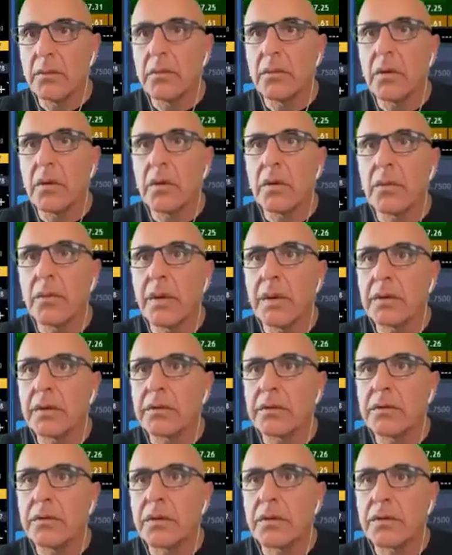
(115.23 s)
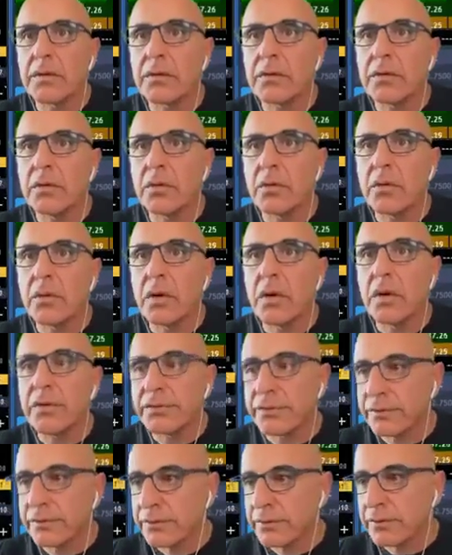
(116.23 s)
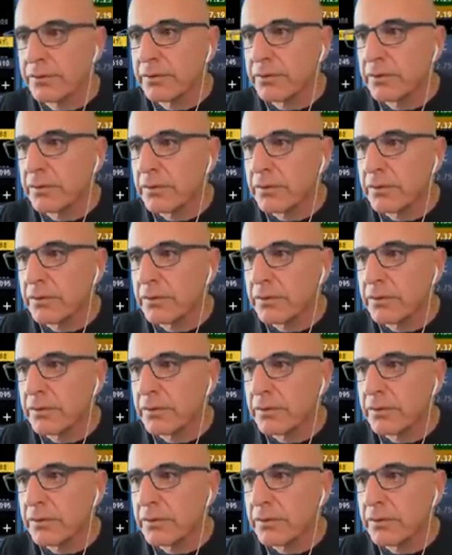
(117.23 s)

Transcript: Walmart just took off.